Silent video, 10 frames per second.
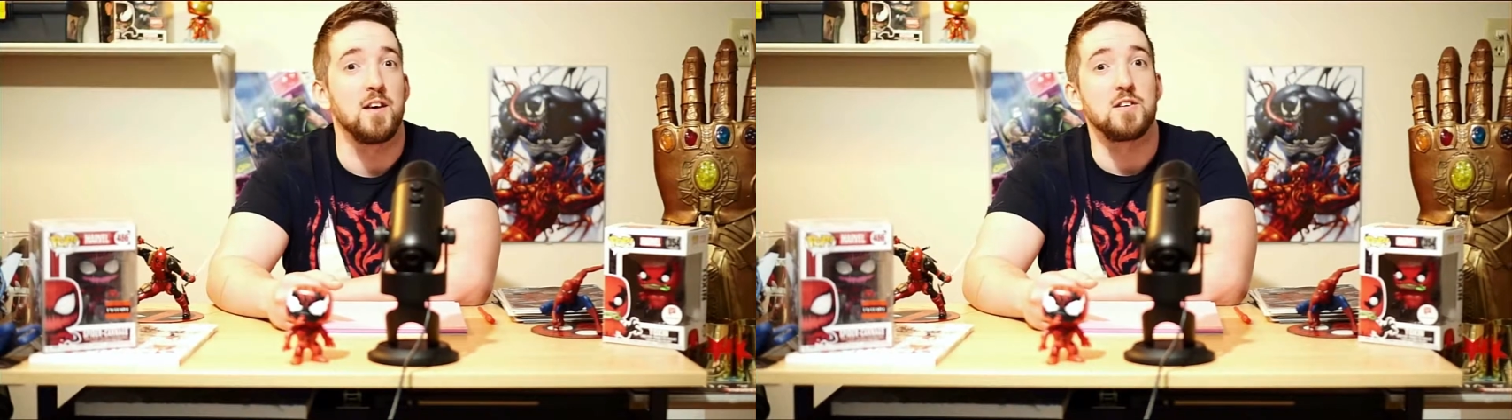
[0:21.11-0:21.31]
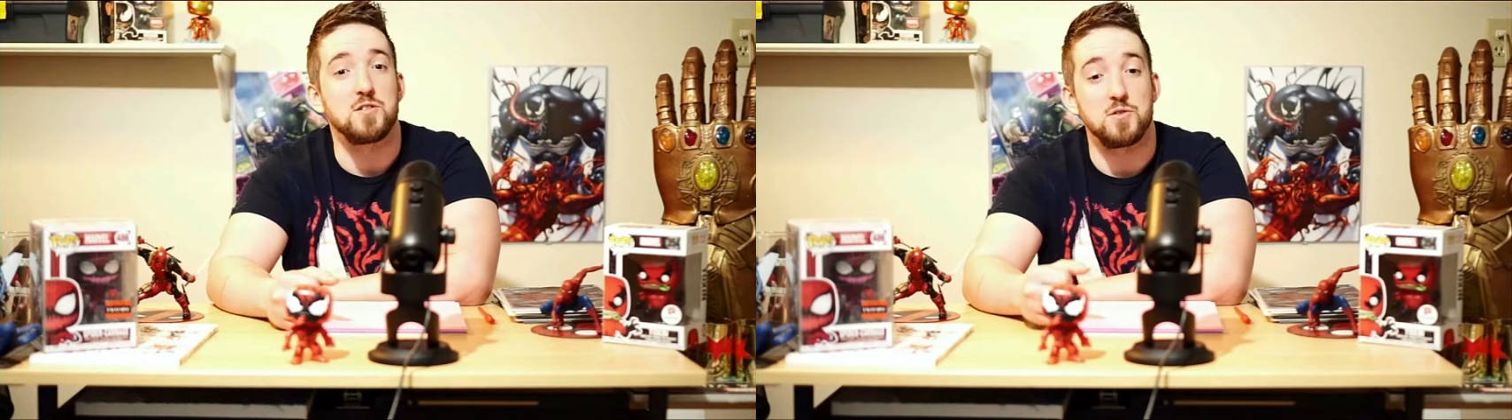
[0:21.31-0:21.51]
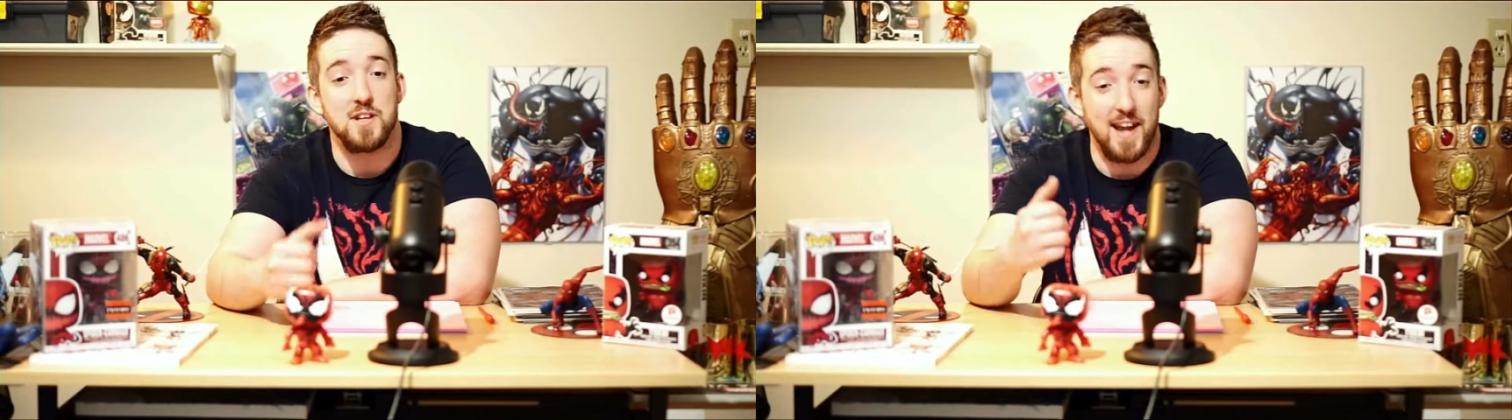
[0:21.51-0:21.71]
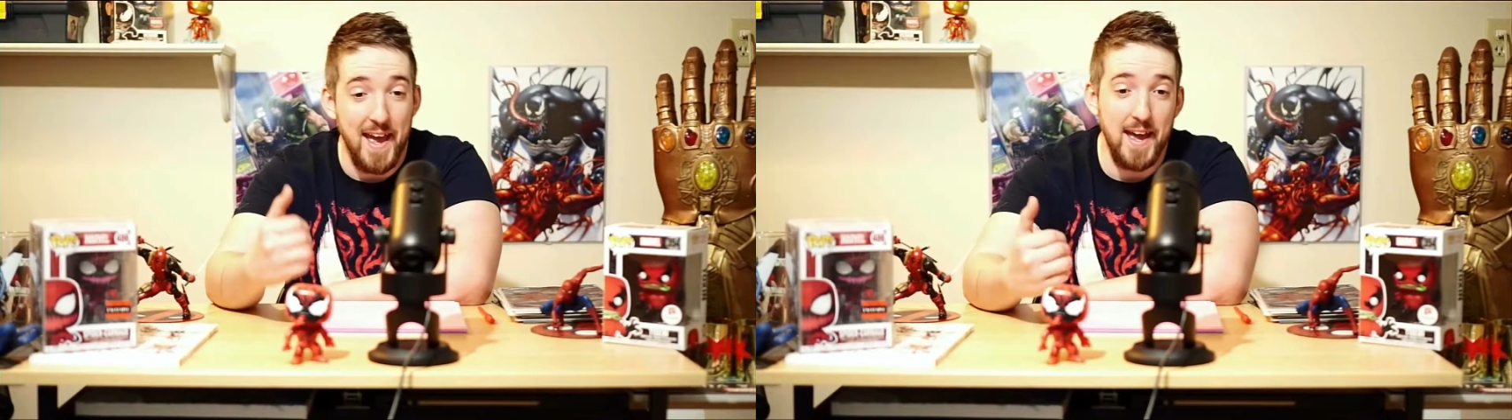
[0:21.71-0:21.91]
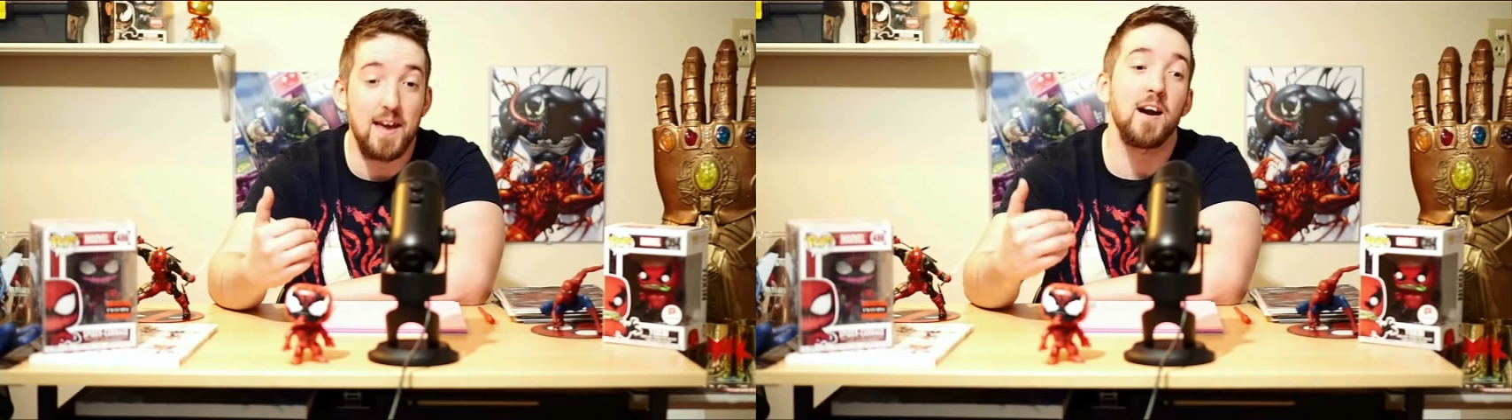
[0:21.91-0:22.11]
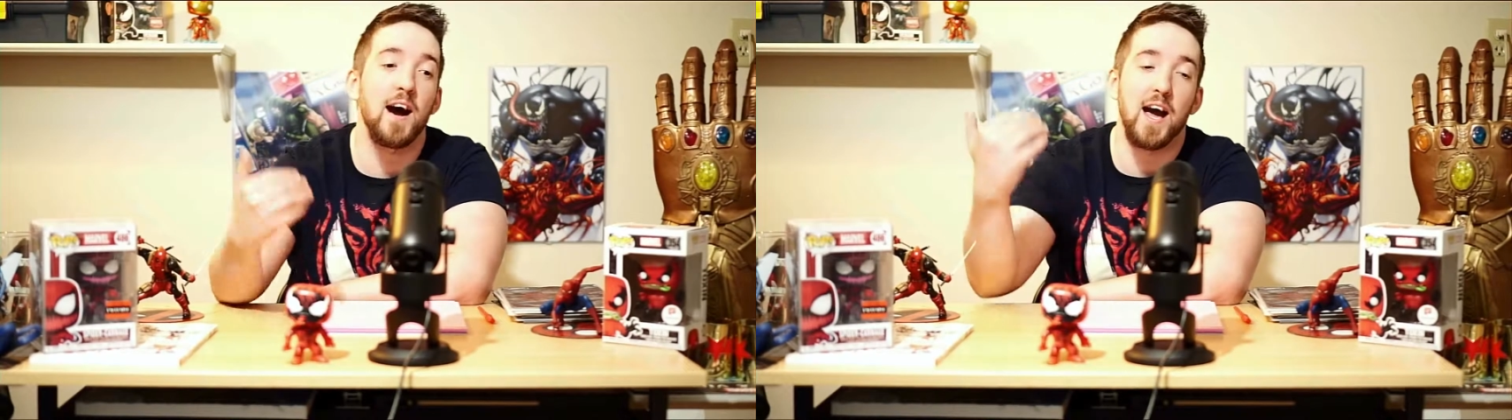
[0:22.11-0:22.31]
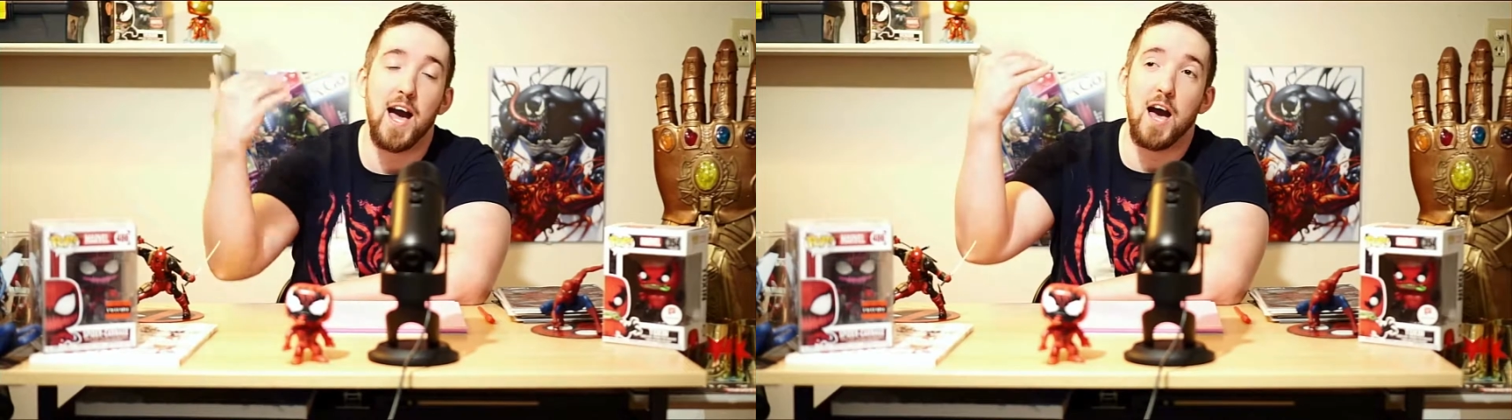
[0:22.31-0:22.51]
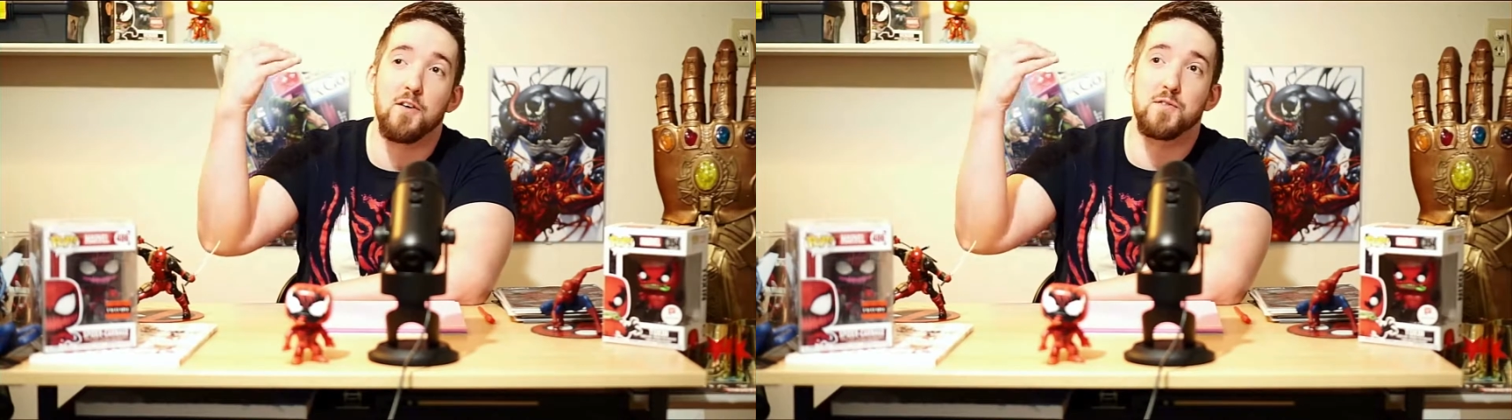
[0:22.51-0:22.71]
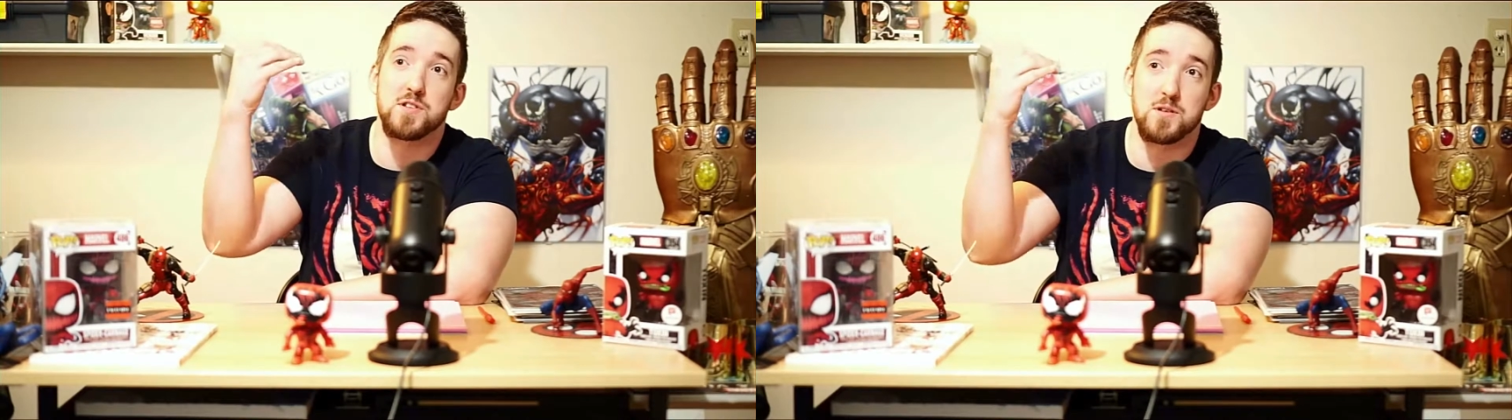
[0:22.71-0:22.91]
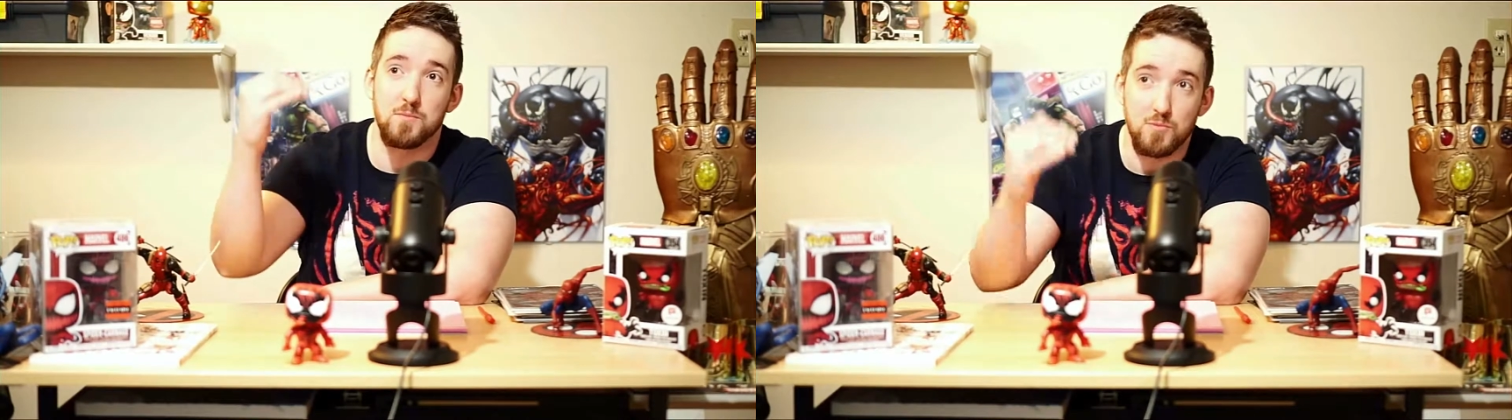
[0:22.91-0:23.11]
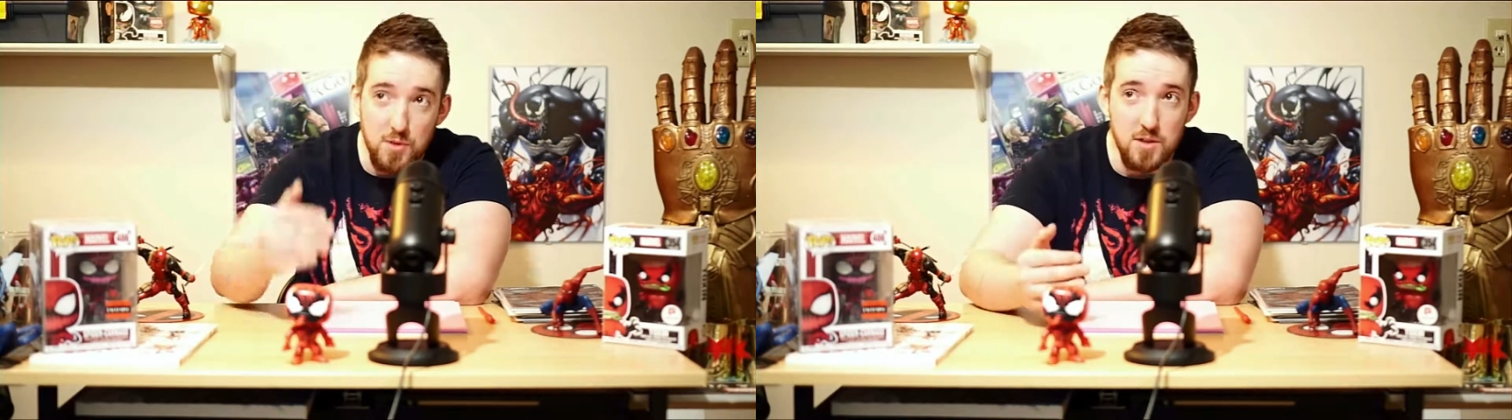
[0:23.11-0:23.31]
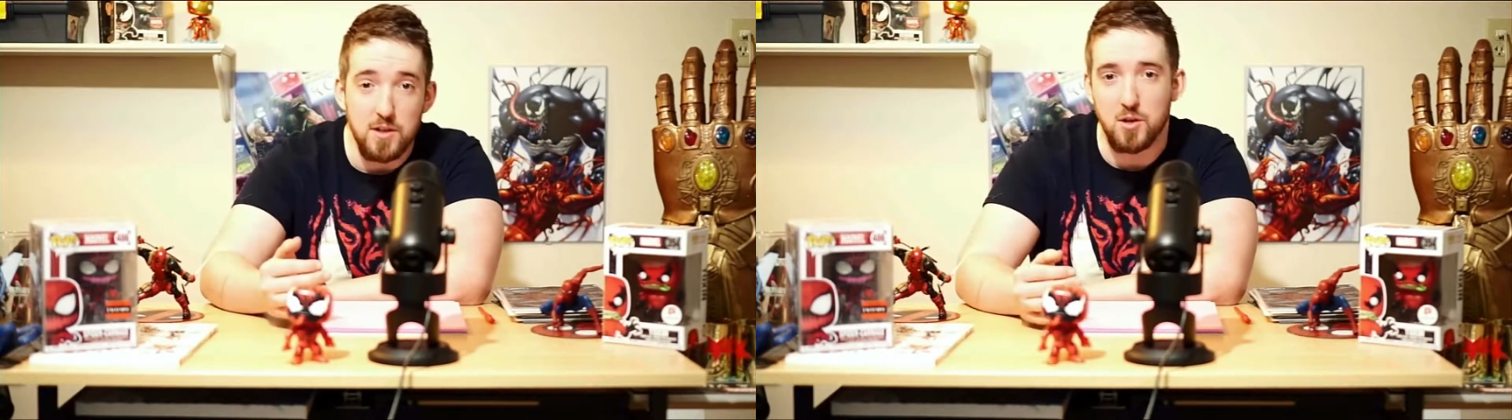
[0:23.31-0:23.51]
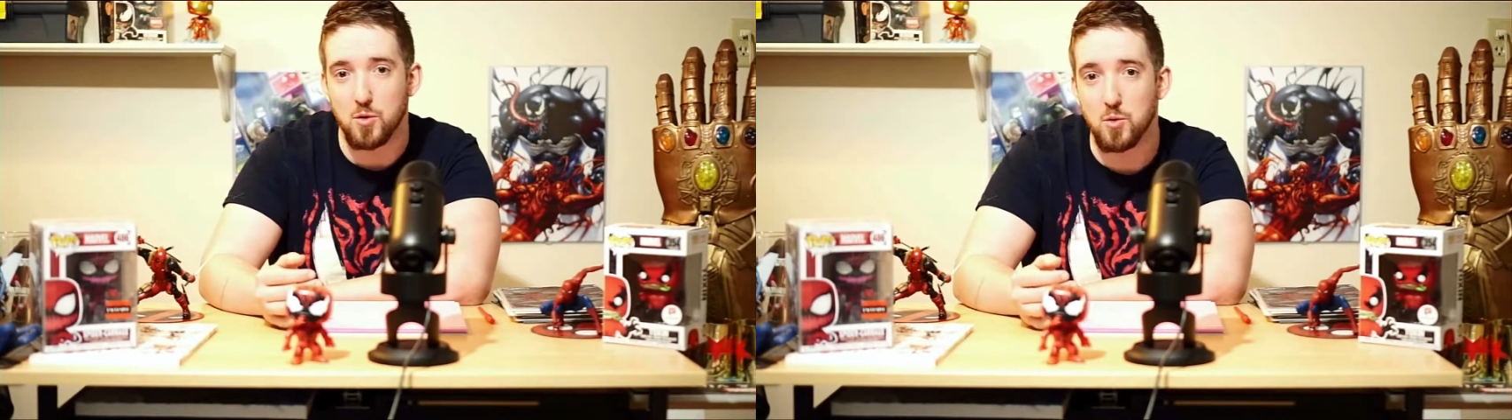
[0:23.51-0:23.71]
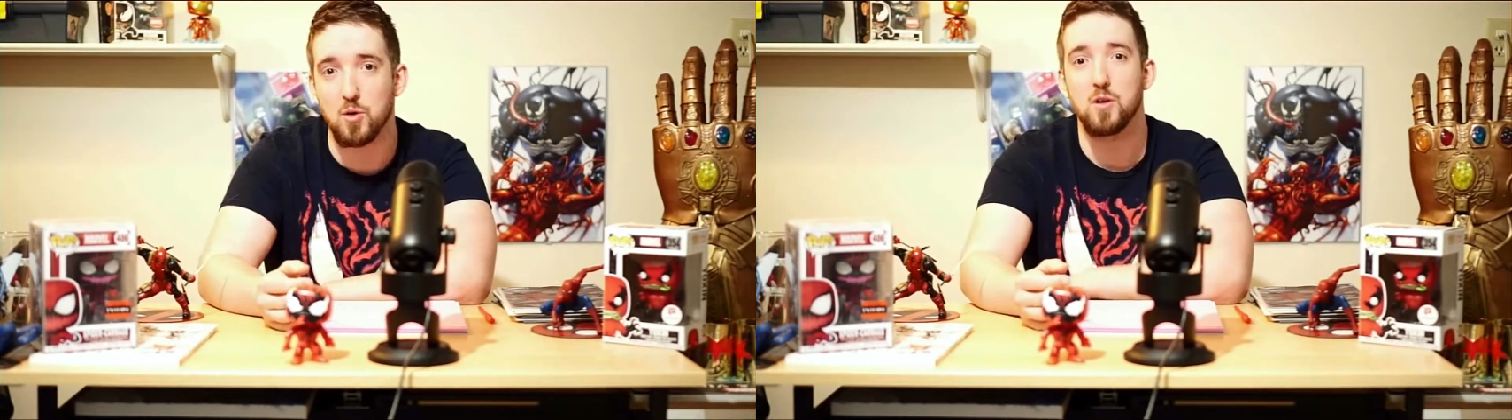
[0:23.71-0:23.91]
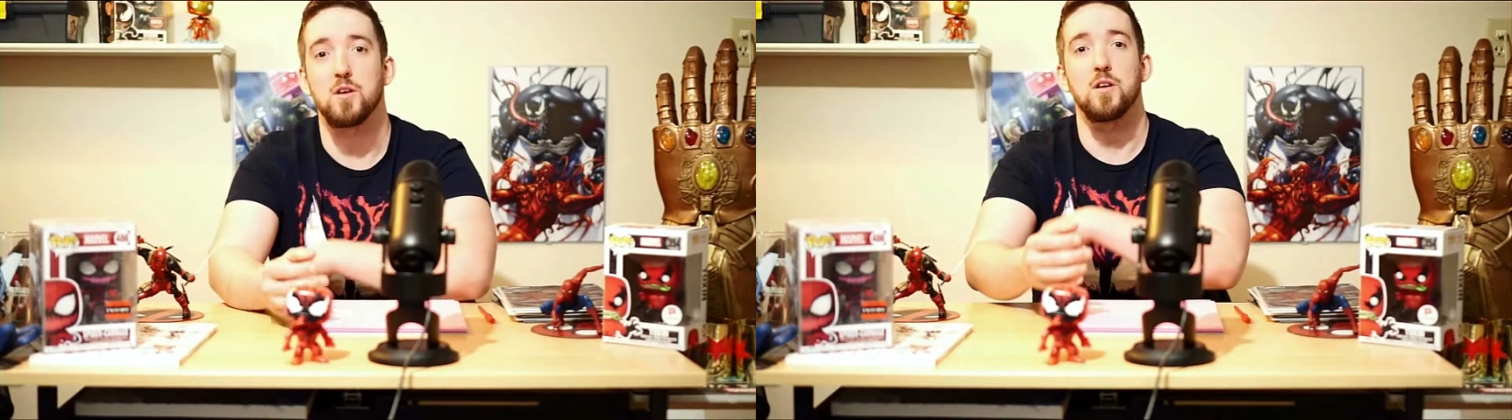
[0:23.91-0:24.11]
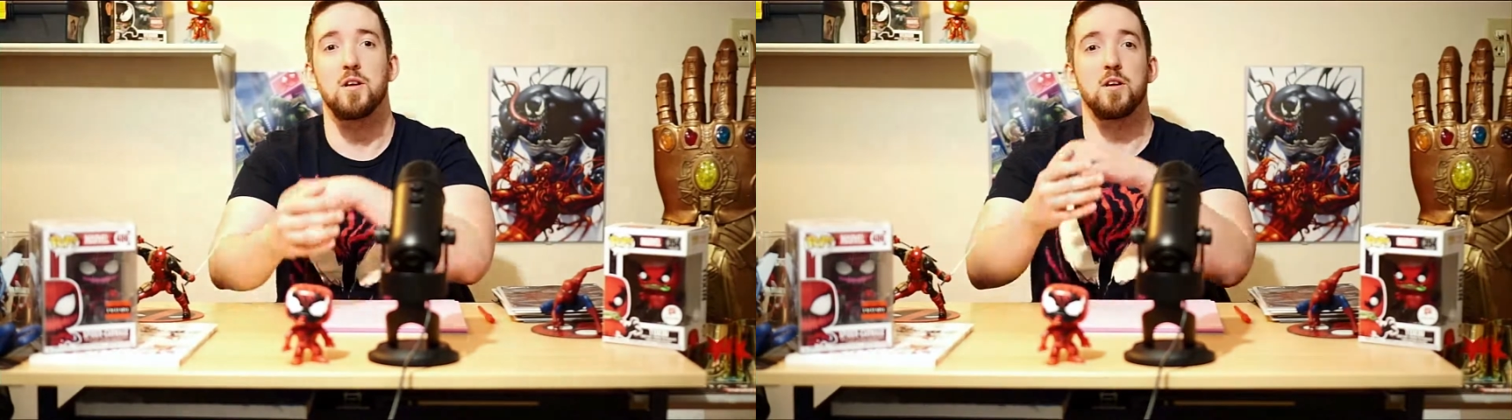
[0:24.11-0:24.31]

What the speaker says: So today I have some really cool